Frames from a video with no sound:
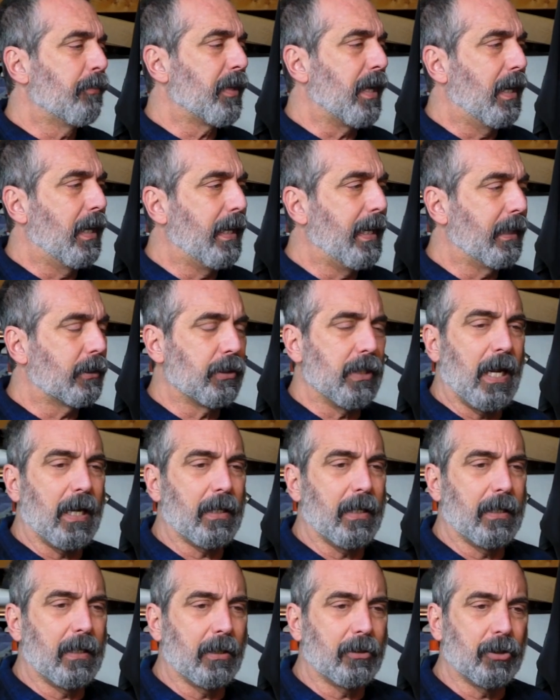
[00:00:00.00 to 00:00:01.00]

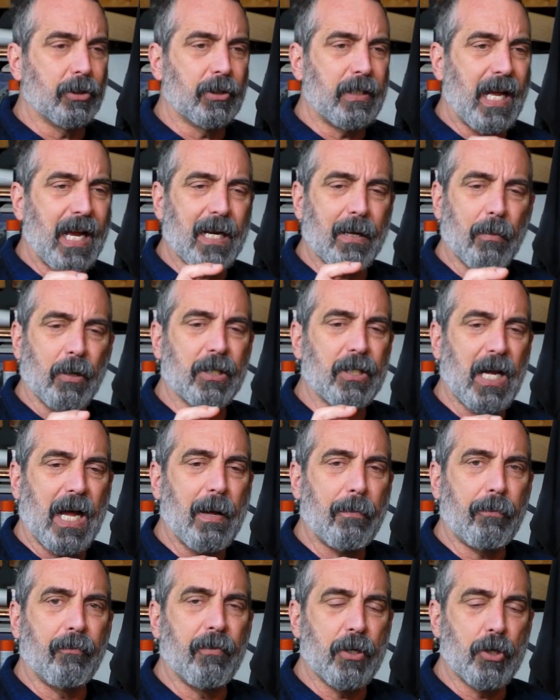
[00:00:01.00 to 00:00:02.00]
It doesn't stack them on
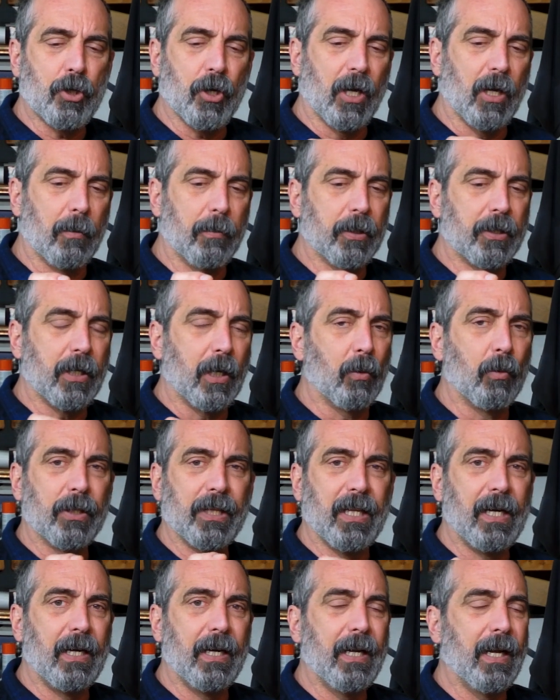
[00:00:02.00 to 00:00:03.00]
top of each other, but they're
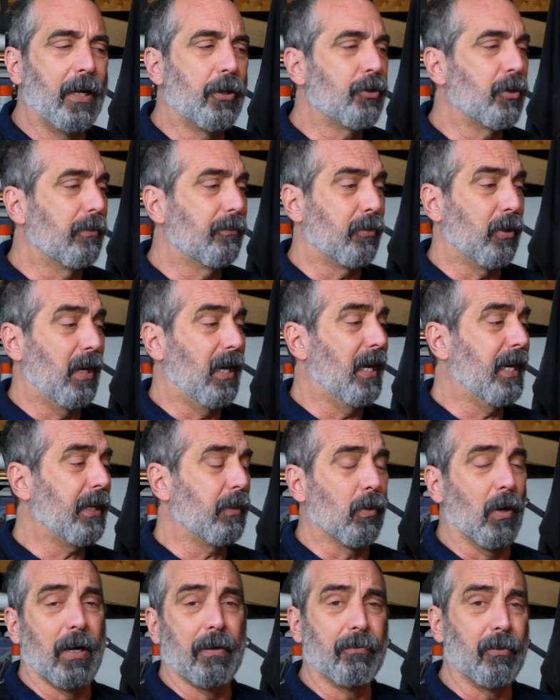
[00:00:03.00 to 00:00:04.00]
within an inch. And for a hunting
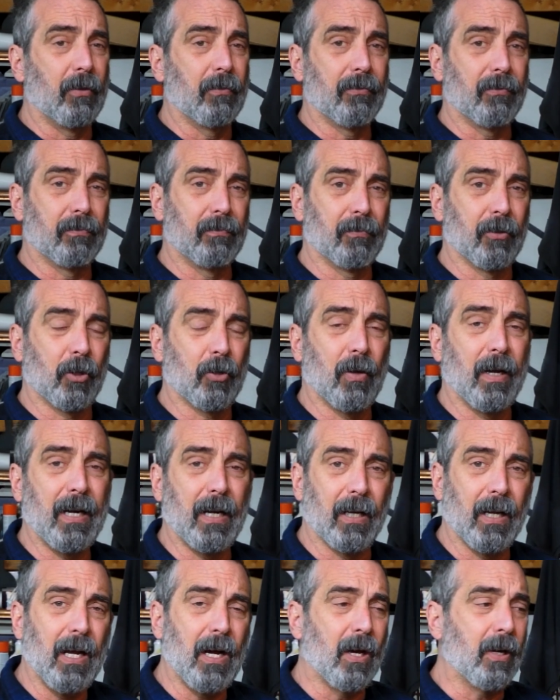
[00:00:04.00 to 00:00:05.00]
rifle, for crying
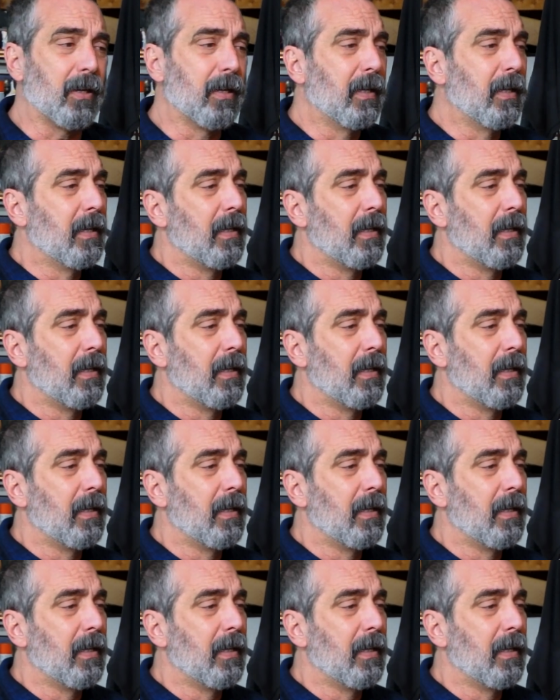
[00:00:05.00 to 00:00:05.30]
out loud,